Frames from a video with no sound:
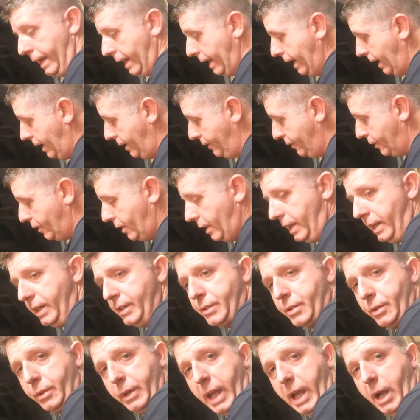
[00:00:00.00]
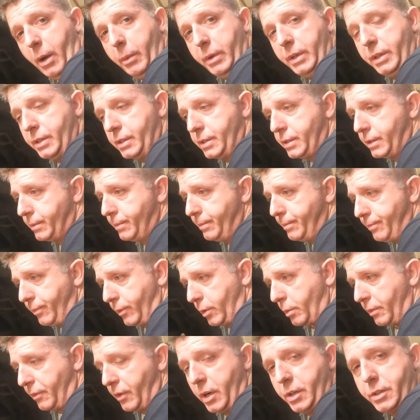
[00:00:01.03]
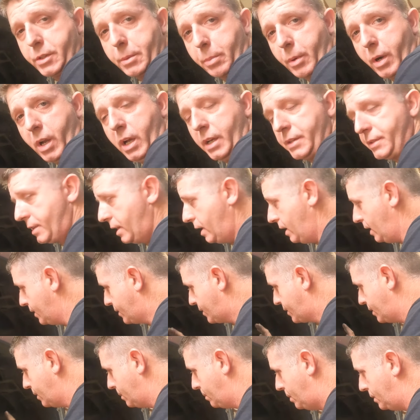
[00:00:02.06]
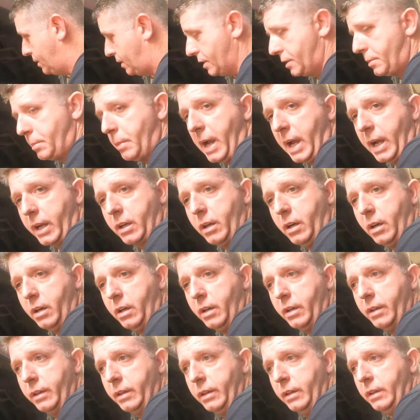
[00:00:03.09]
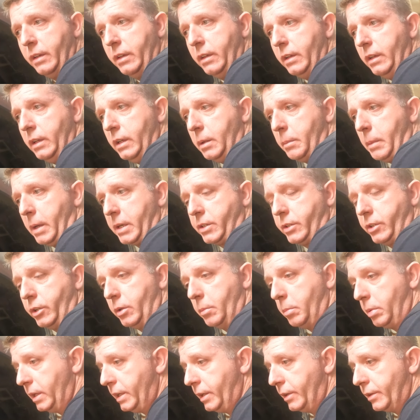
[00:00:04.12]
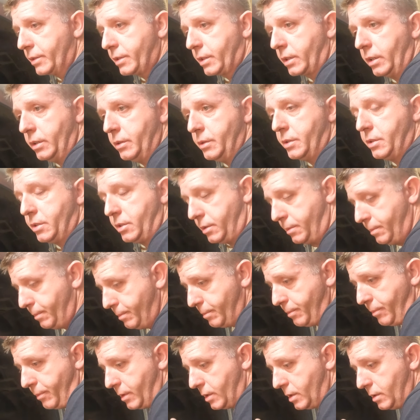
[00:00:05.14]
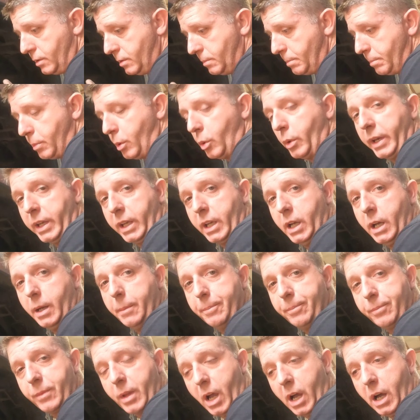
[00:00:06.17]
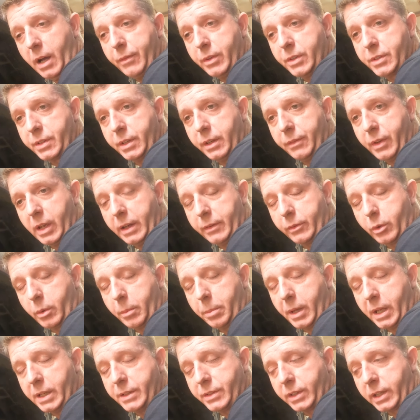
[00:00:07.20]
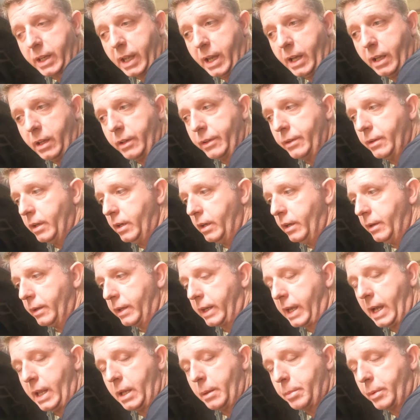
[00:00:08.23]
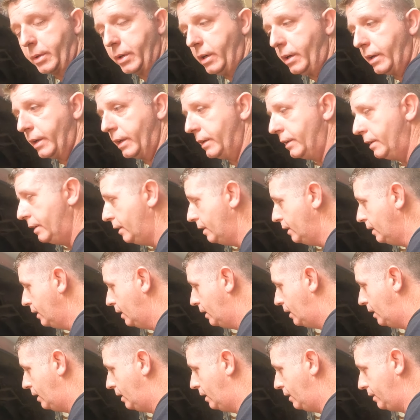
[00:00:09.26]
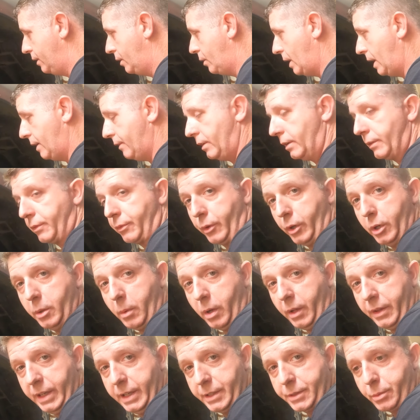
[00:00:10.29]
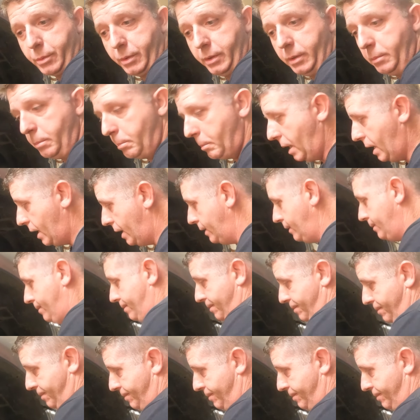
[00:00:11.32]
And they're in, so now we just reverse the process, put this back on, make sure your bleeder screw's pointing up. Obviously, if you have to replace a caliper on it, you don't have enough room on this one, but